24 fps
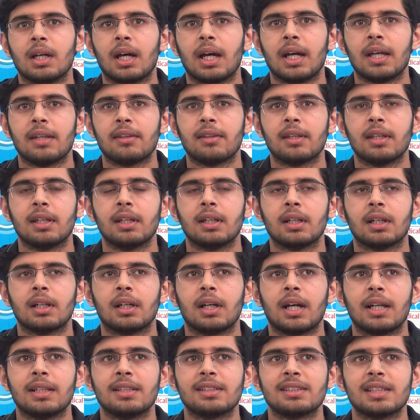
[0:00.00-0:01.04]
I think
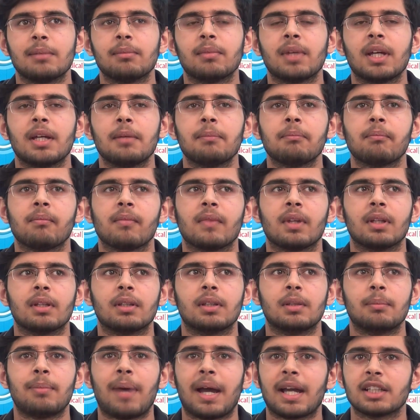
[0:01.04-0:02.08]
uh, at the same time
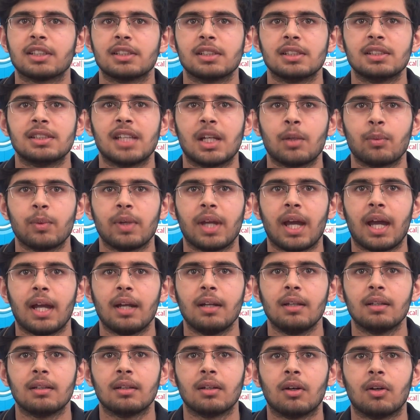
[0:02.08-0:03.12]
the packages that we
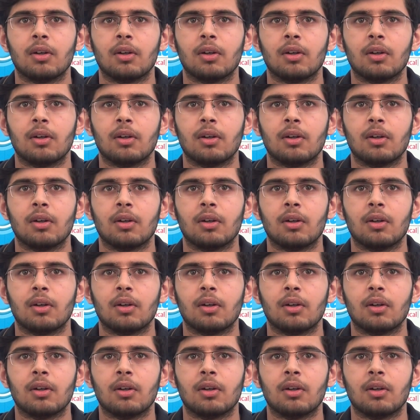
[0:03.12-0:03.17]
had,